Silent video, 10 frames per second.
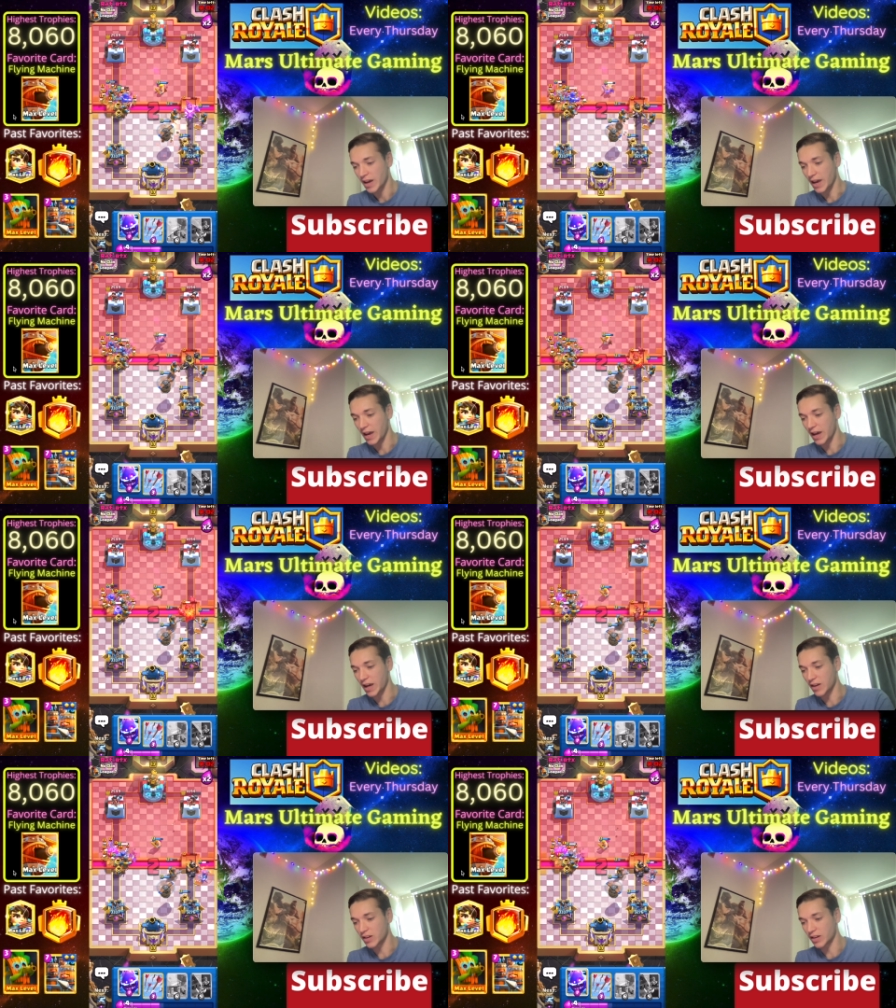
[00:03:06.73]

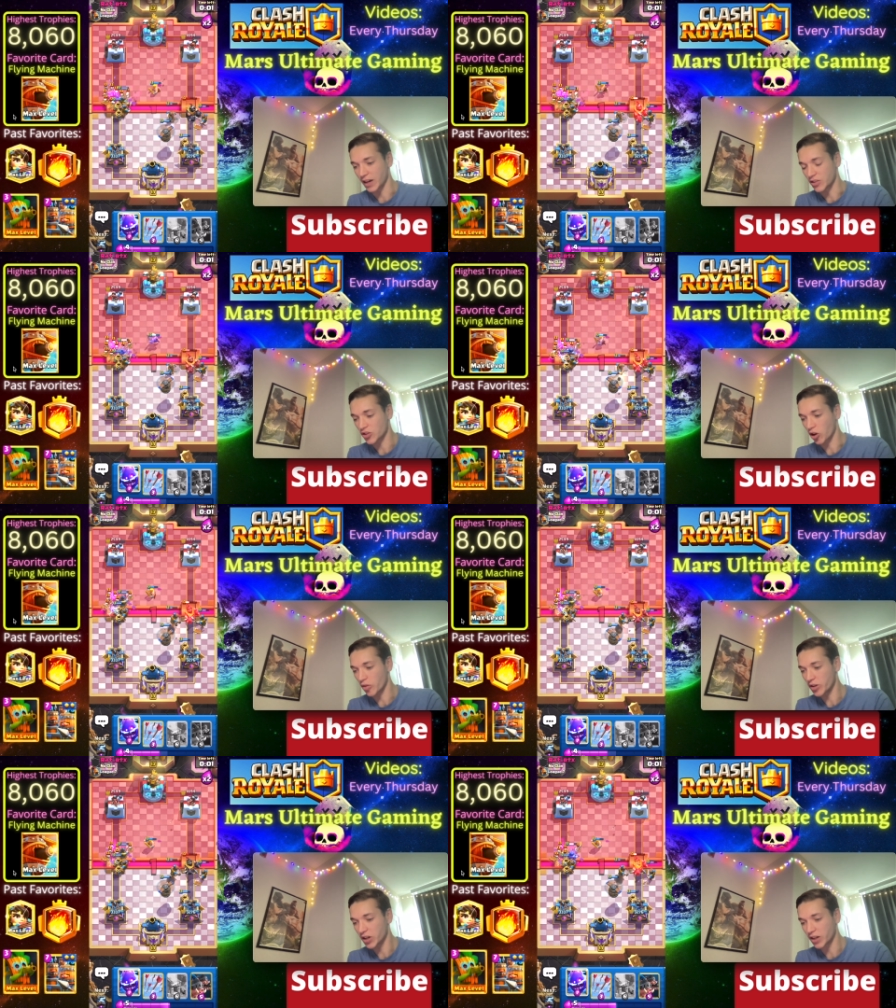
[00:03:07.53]
And yeah,
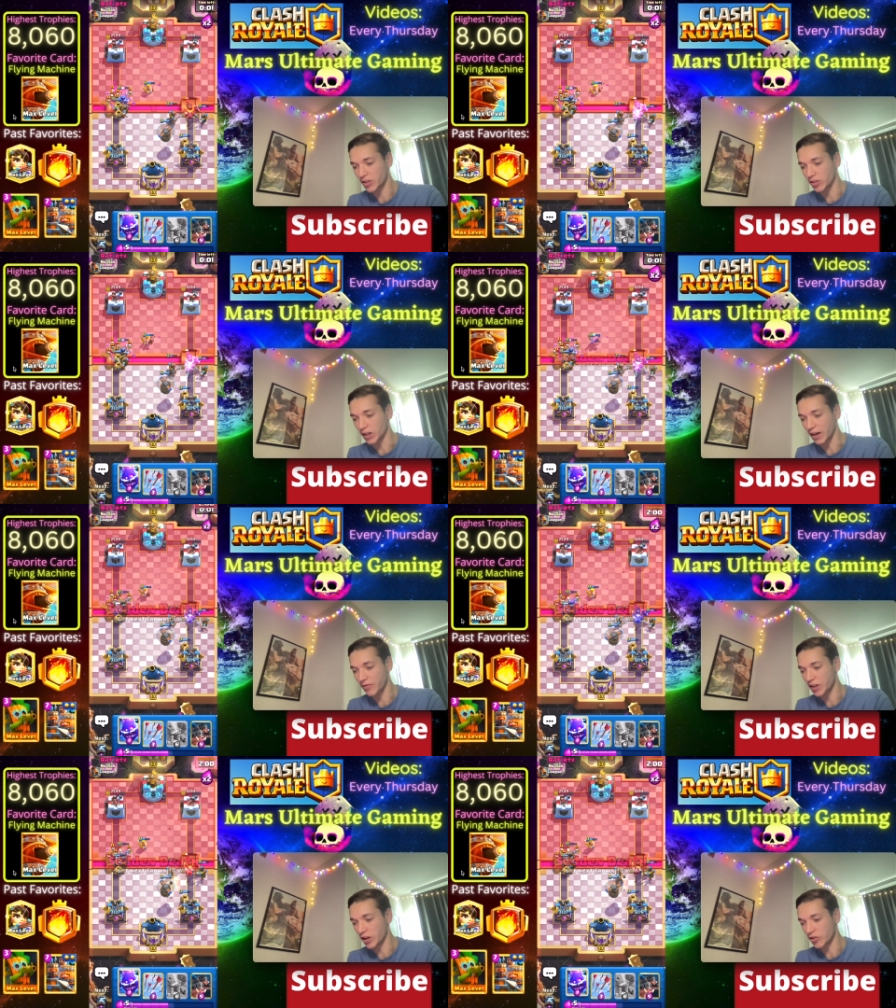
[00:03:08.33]
Skarmy on the
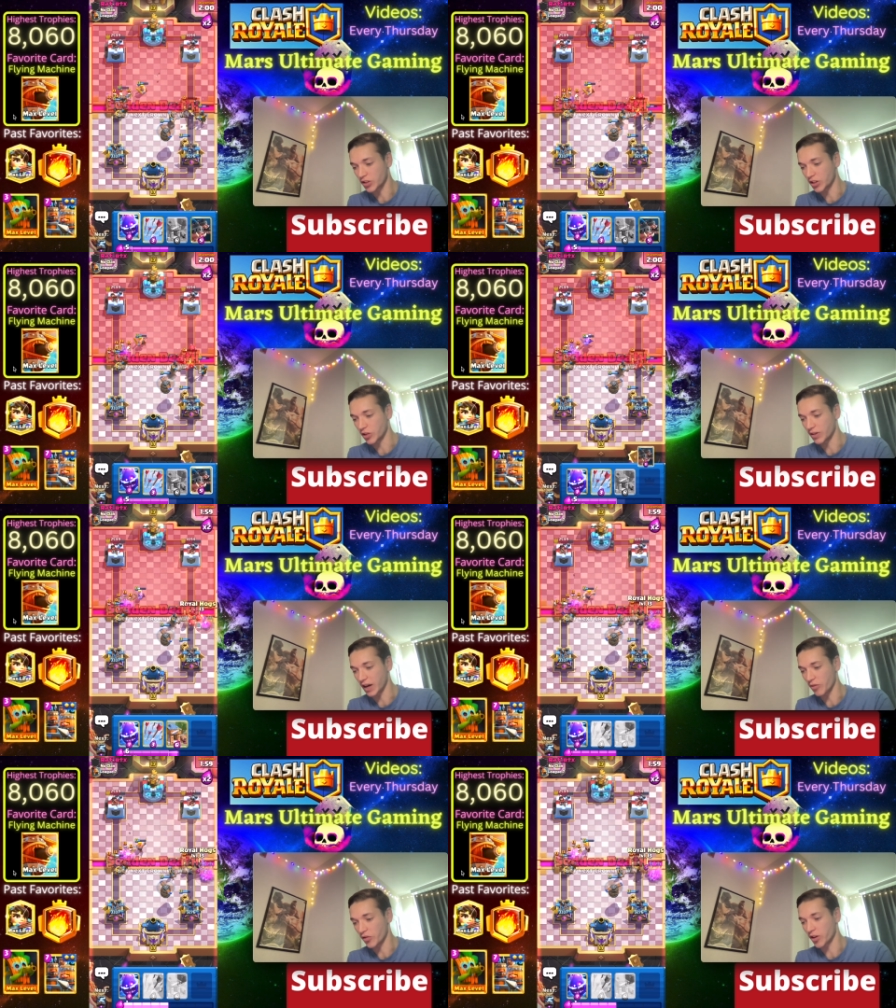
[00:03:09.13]
left there is going to go
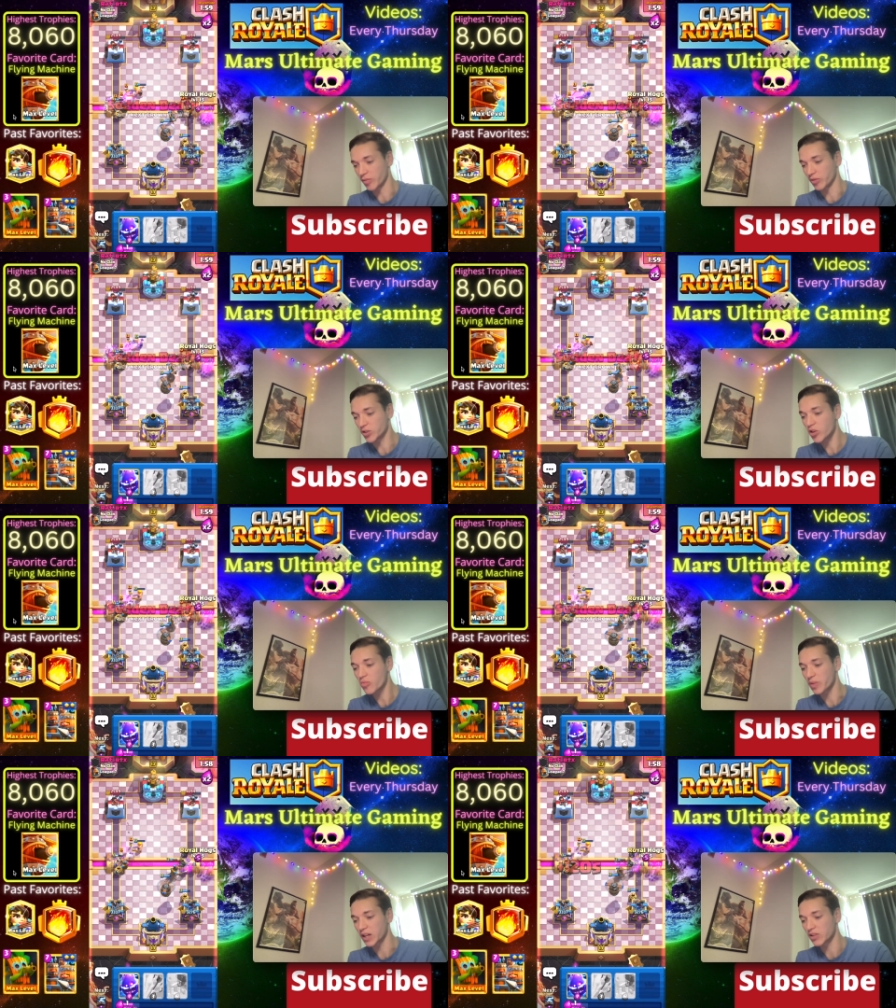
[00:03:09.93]
down for him. Let's
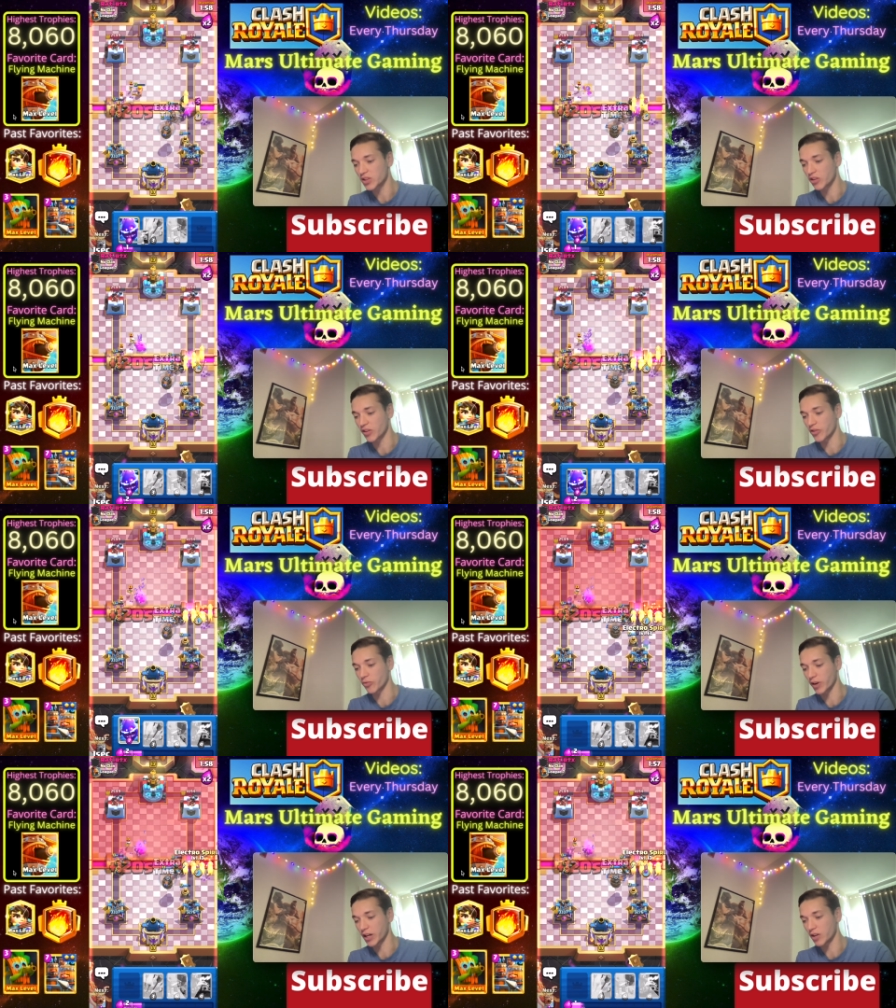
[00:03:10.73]
go Pigs here on the
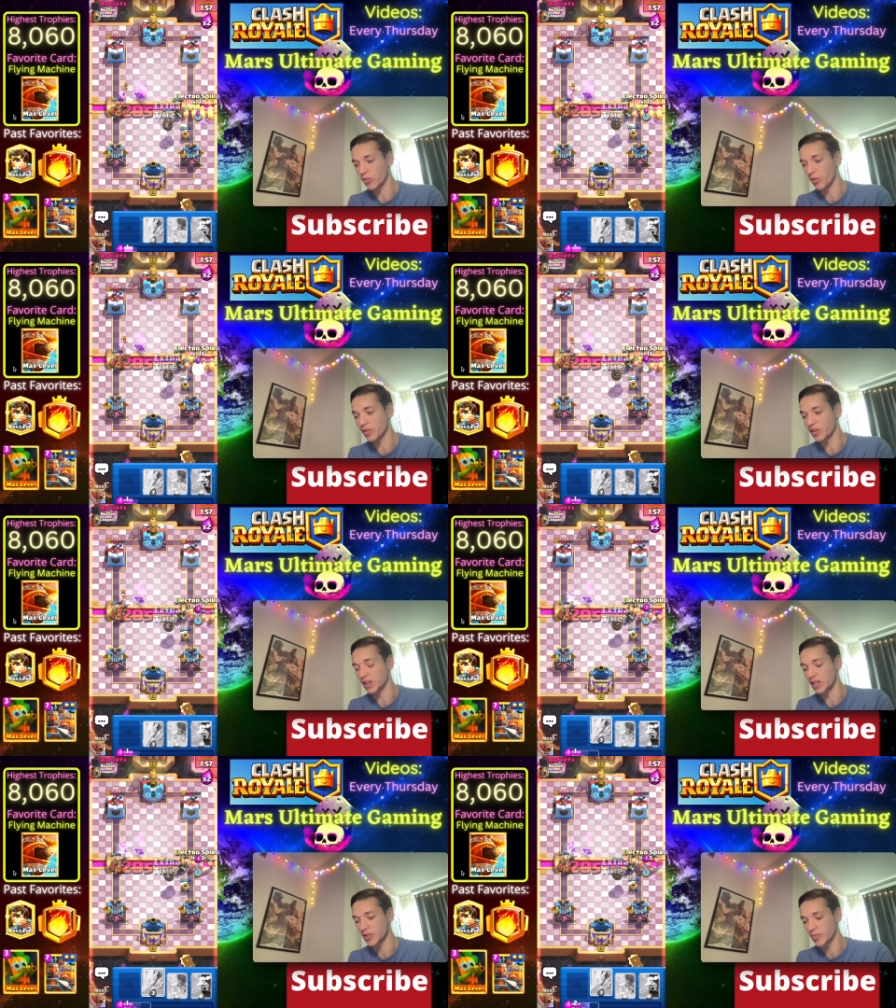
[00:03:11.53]
right with an
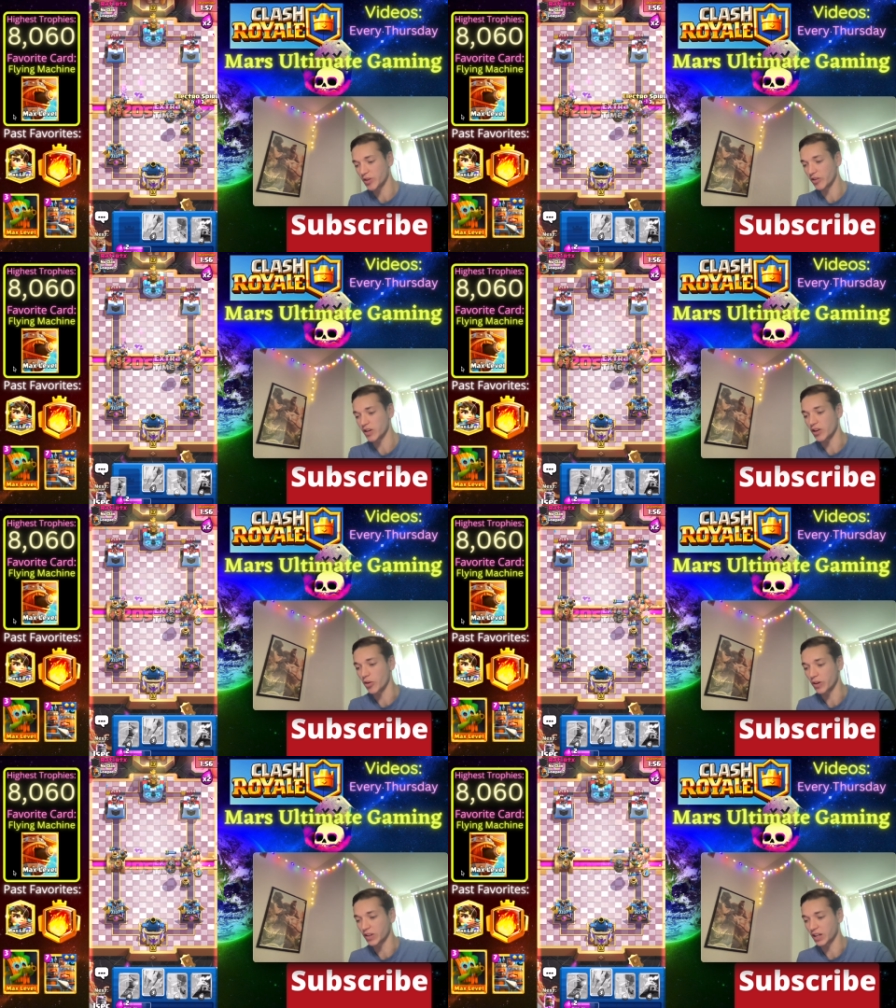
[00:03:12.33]
E-Spirit,
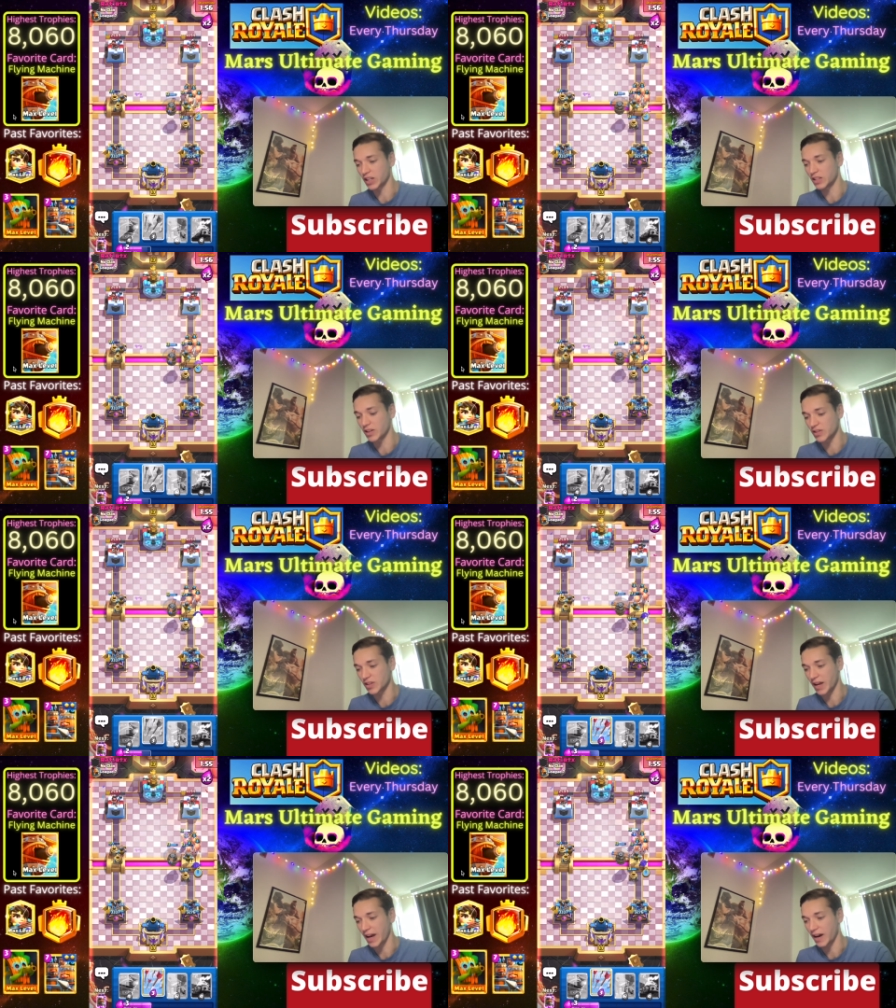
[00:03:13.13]
knowing that he
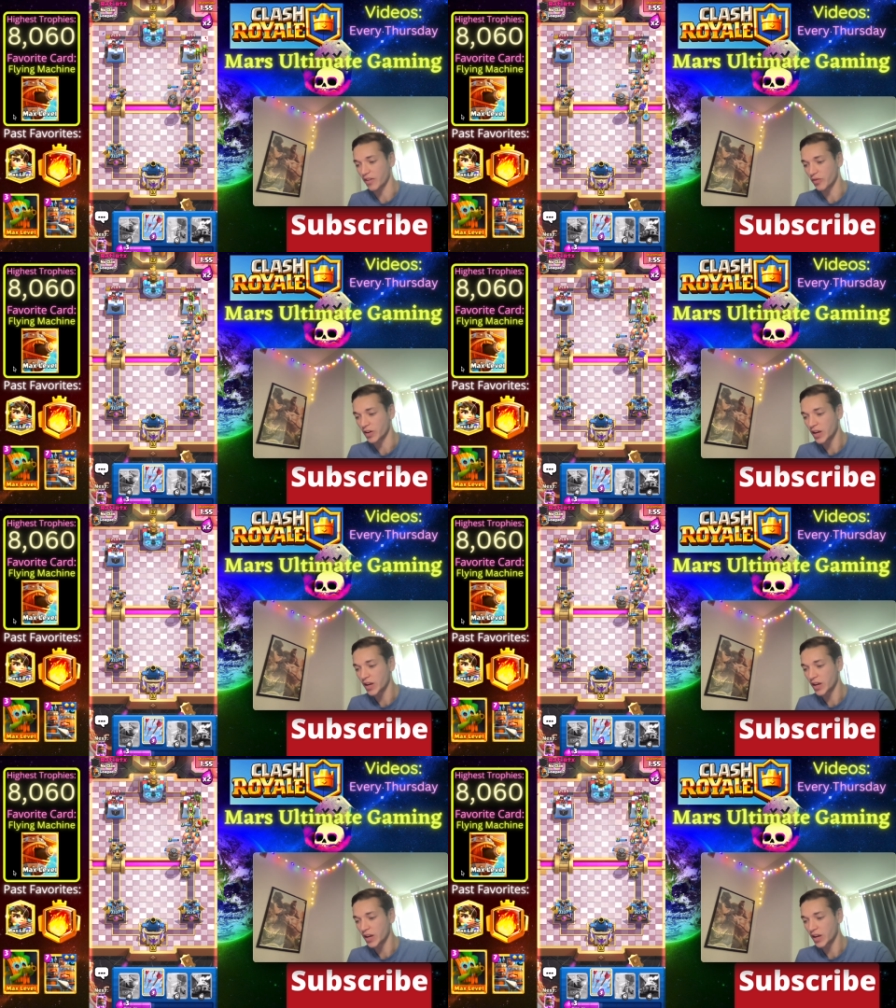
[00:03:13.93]
doesn't have